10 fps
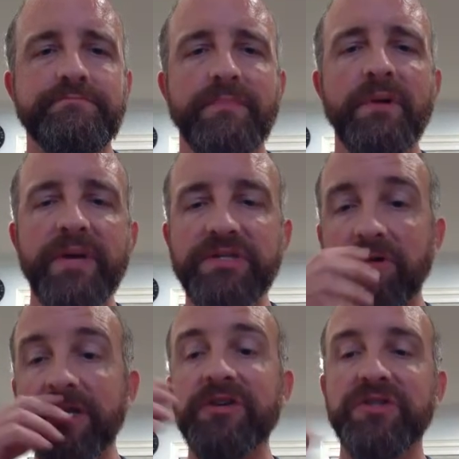basically we're
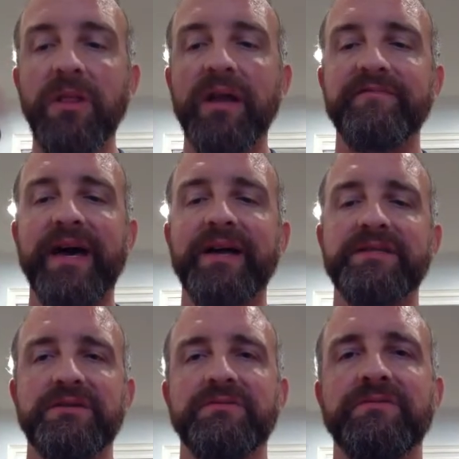going to use a lot of that
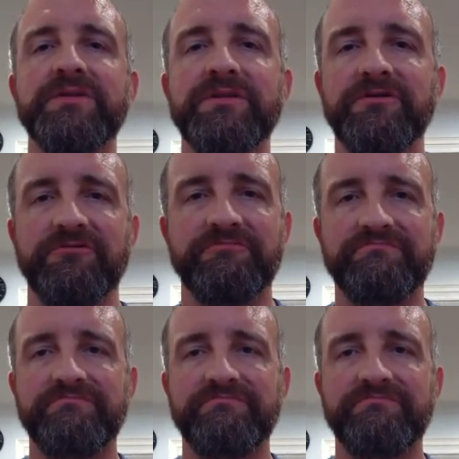to